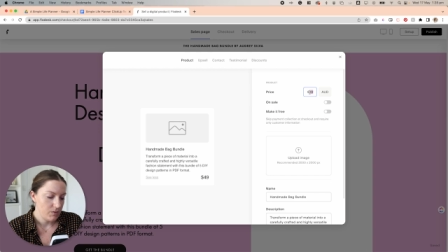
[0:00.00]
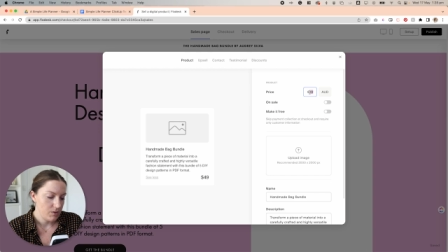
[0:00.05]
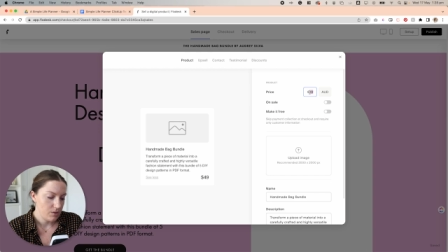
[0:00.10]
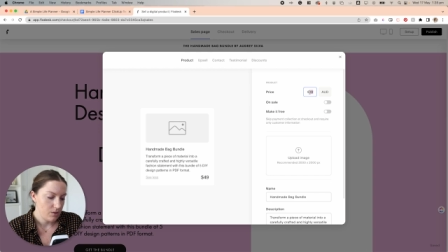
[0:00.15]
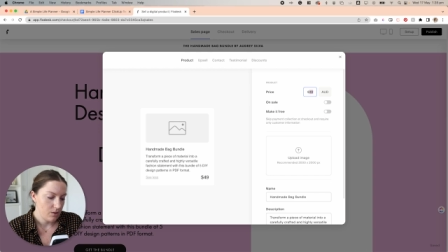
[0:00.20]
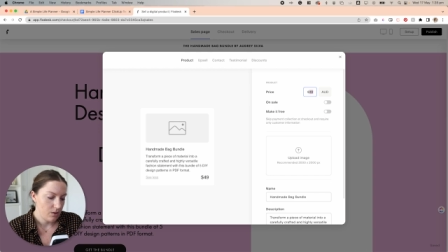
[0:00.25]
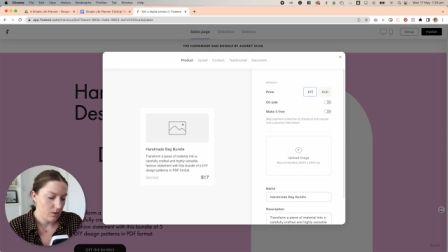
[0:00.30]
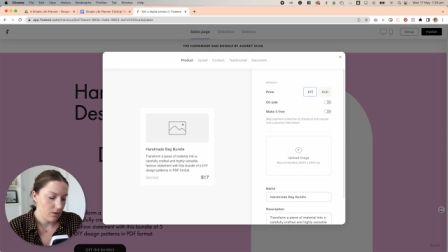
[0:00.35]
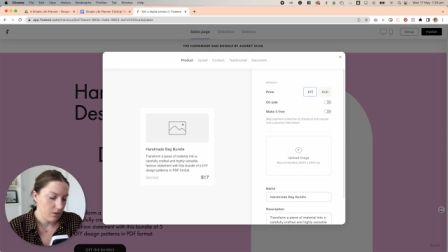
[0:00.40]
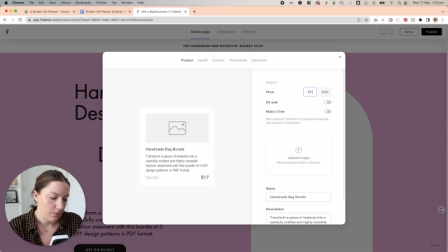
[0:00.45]

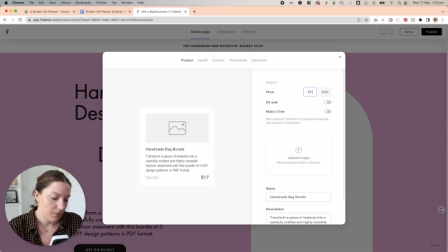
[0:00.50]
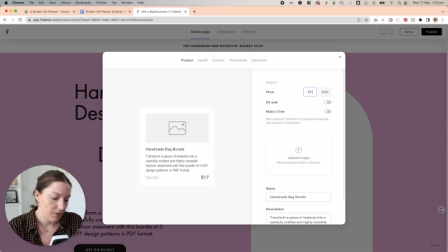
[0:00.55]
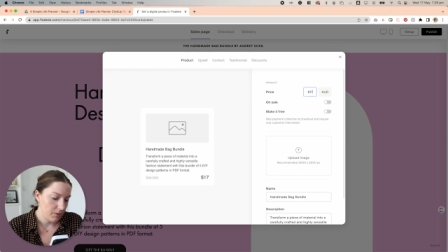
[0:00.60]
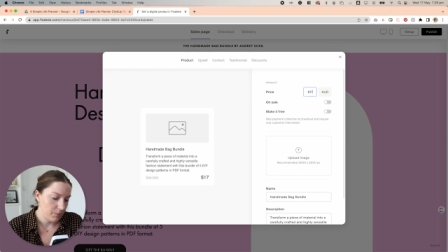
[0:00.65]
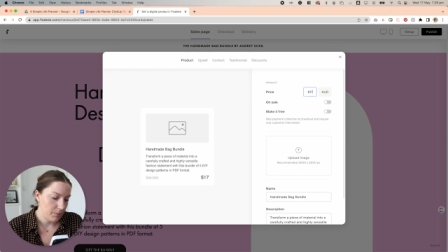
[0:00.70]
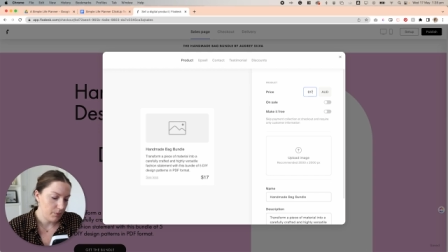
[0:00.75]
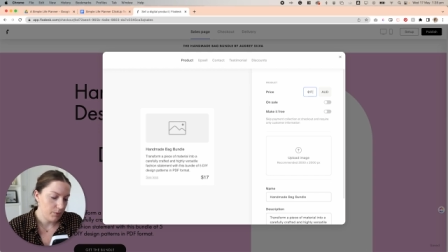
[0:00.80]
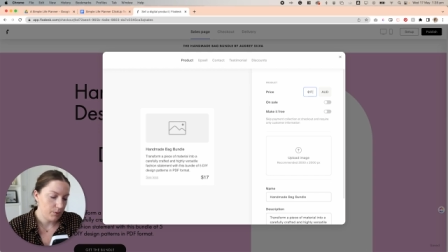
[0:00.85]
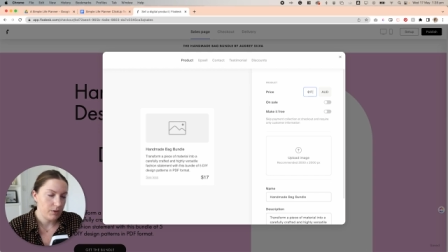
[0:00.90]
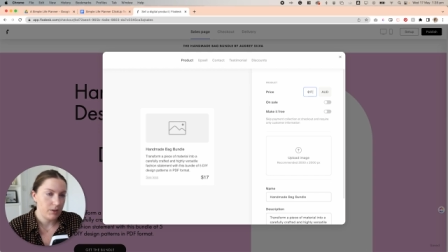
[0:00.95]
So I'm going
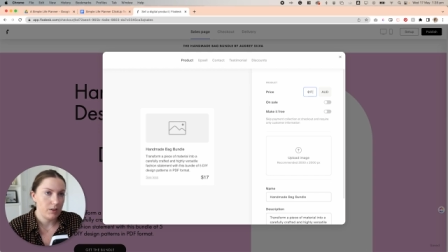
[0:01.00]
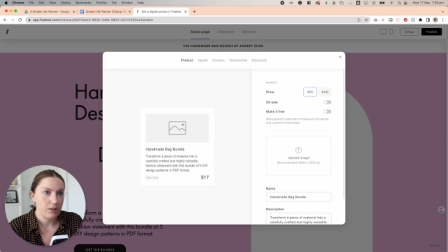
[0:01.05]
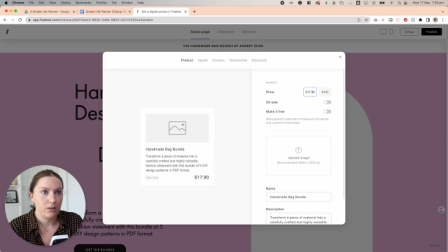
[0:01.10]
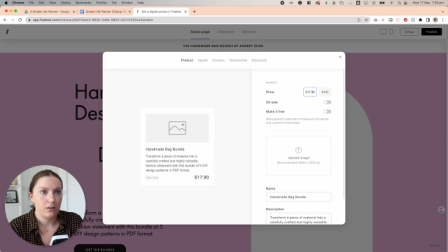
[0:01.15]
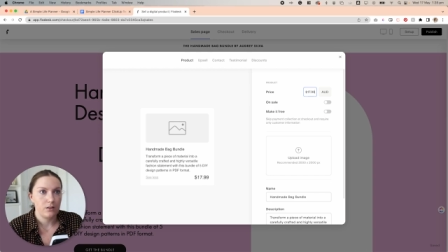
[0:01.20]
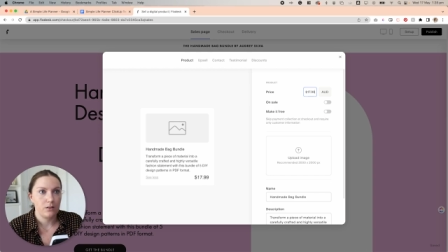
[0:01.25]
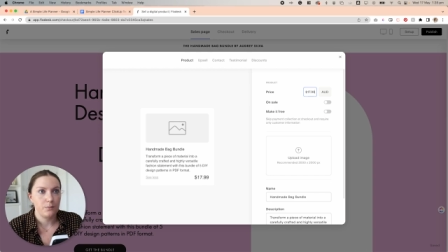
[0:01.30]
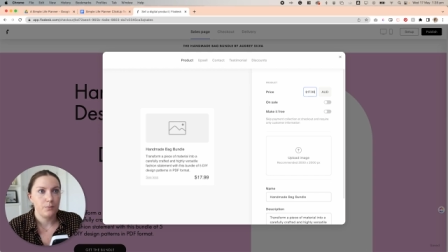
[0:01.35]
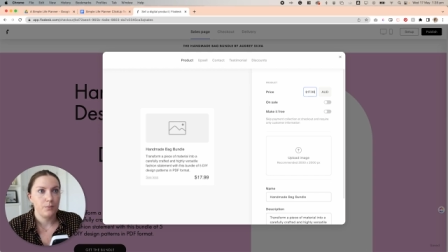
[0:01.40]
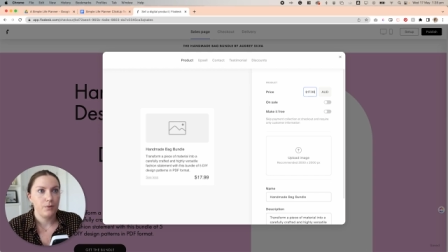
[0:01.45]
to put
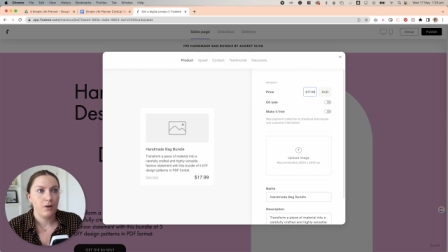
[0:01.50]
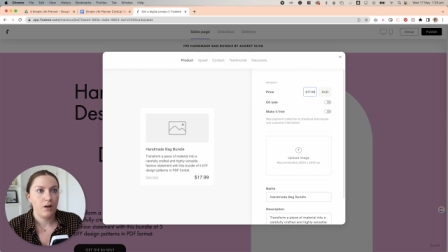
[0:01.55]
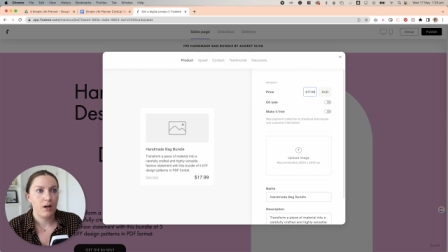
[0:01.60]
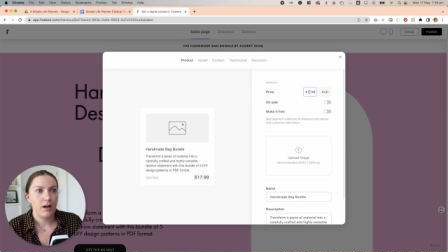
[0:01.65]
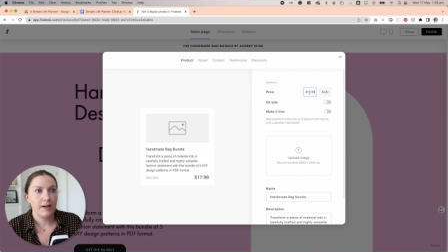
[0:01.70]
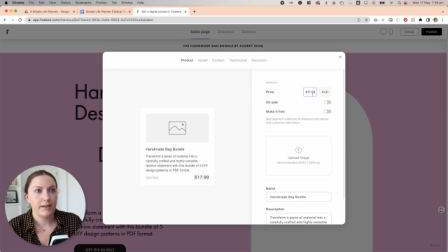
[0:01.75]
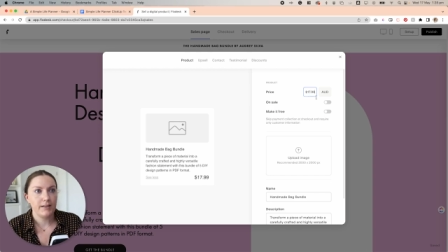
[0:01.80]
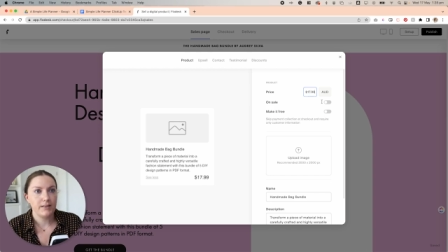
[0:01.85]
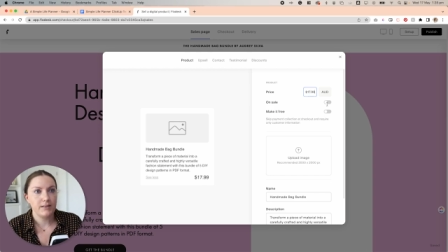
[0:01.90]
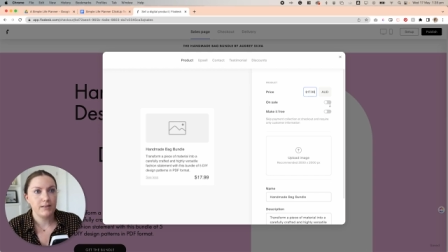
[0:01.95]
in the
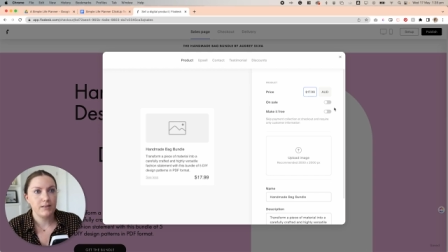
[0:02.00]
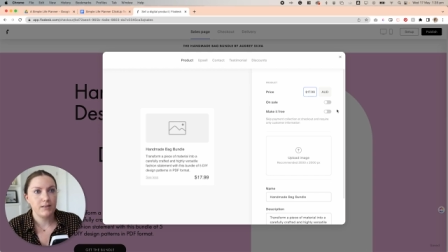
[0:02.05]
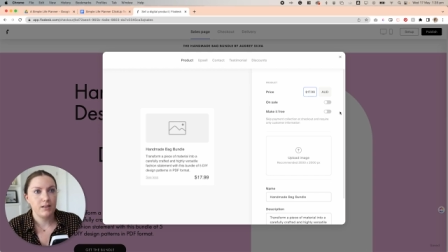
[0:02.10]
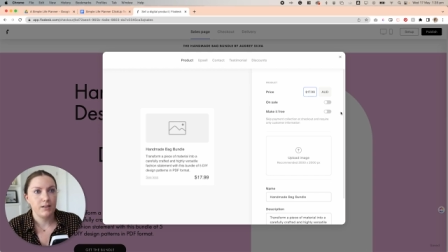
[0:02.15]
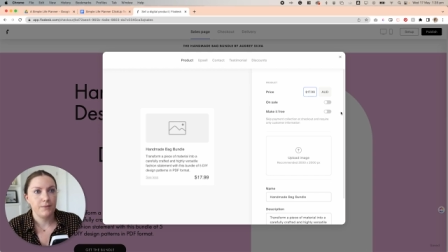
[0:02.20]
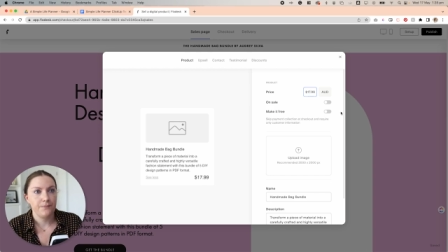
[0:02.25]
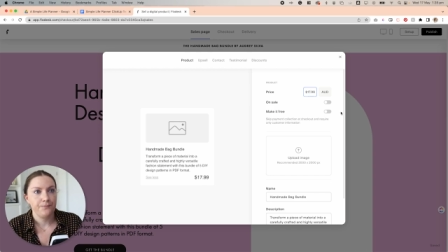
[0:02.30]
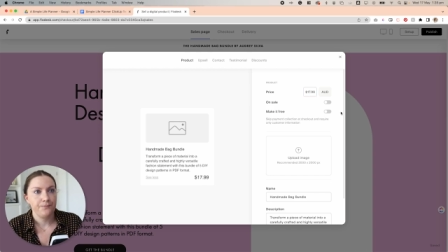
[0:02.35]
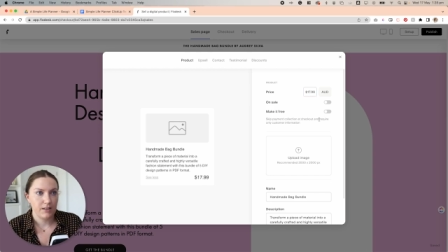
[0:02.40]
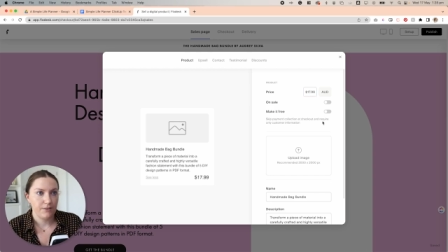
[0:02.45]
price.
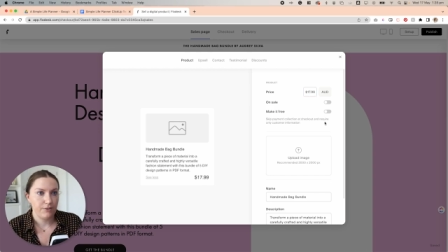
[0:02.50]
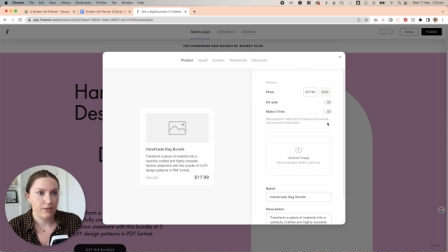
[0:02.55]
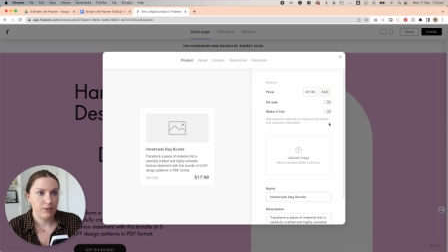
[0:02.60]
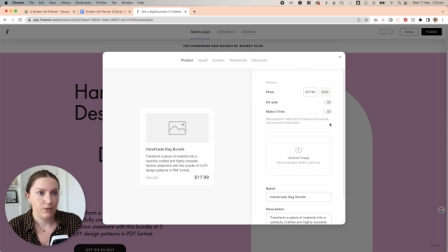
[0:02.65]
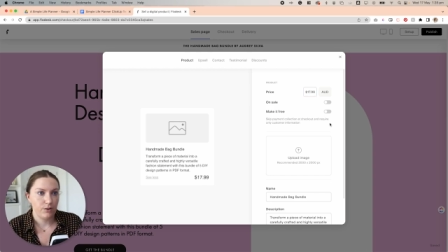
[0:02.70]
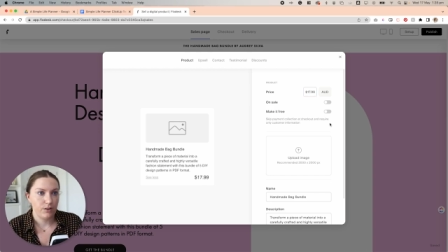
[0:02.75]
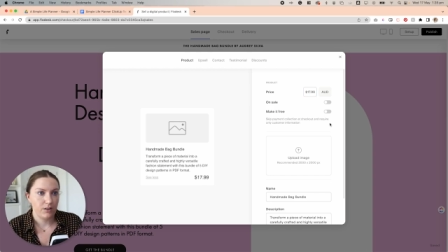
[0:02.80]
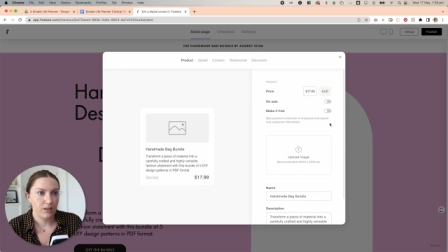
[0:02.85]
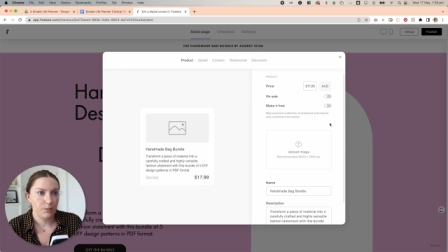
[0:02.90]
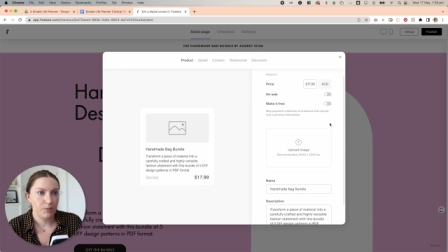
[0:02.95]
definitely
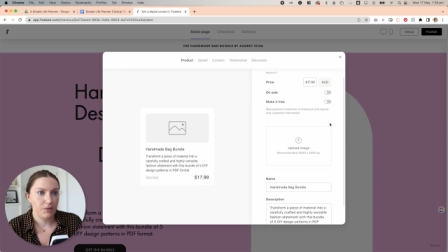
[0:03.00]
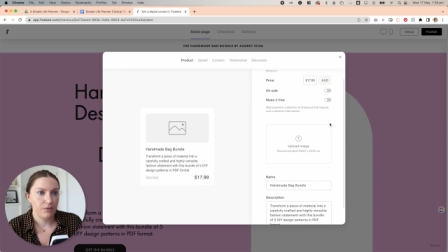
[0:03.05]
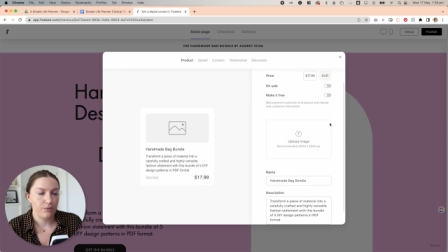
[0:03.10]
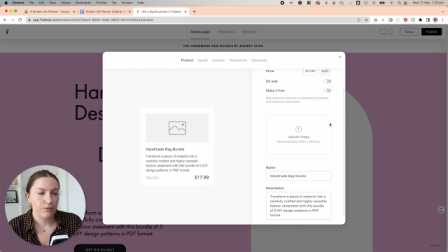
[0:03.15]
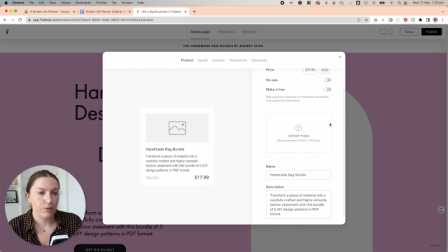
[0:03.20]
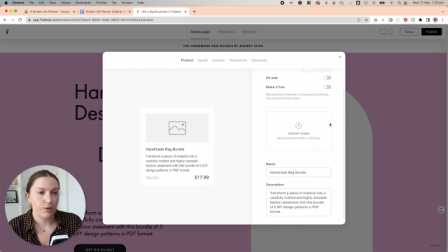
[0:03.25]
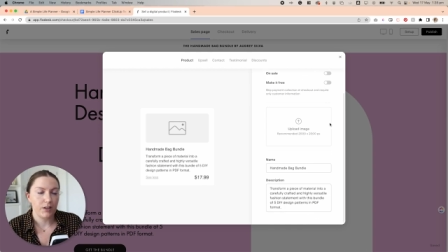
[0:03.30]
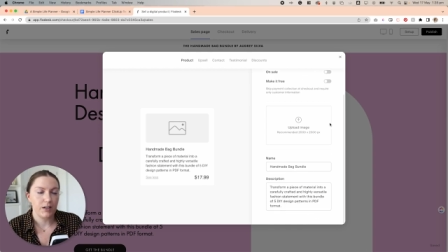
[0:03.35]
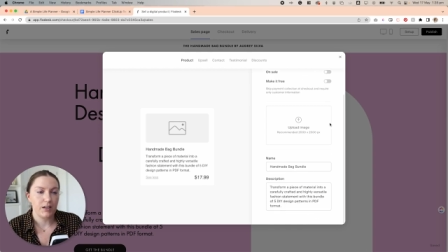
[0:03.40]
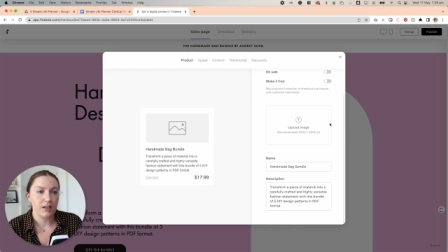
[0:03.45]
not going to be
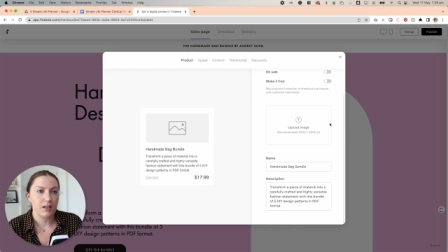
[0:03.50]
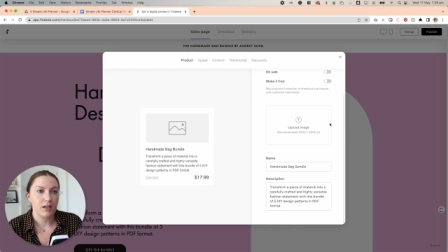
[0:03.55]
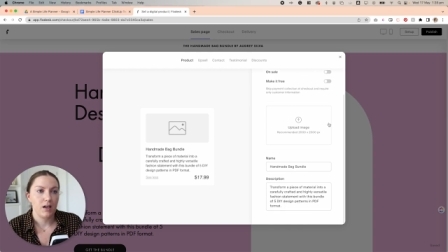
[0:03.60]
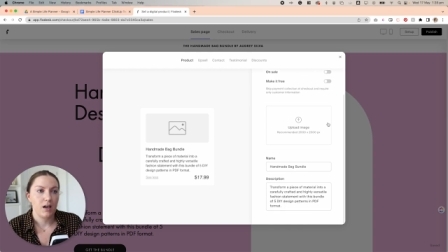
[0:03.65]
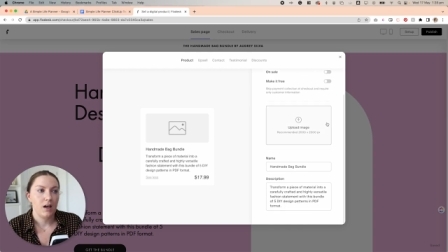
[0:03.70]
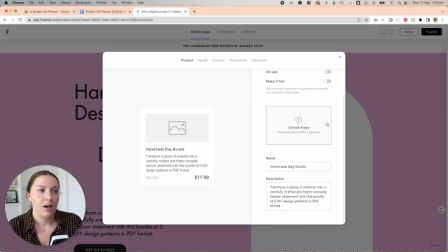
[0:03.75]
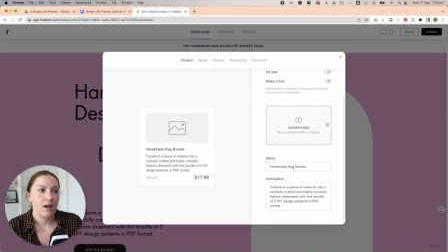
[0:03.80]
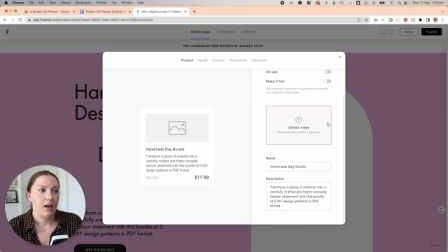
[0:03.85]
free.